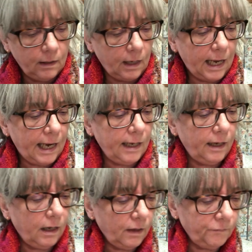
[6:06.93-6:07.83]
I
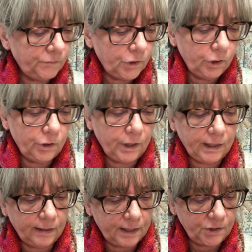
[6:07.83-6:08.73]
loved
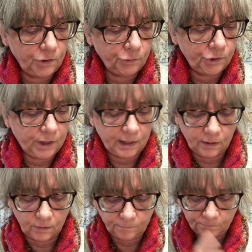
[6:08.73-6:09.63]
learning this new
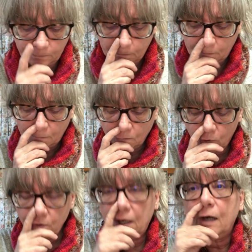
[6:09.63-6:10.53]
skill.
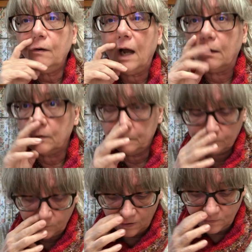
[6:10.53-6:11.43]
So check her out,
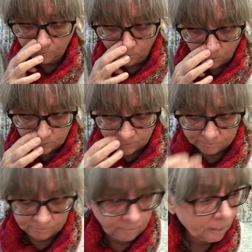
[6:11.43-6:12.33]
Tracie Fox.
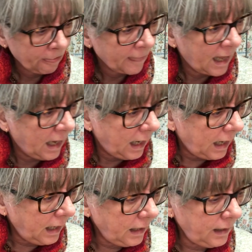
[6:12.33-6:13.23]

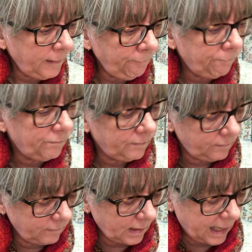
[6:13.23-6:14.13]

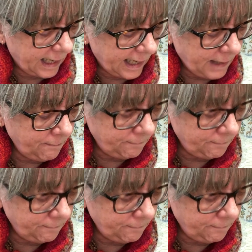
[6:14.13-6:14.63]
I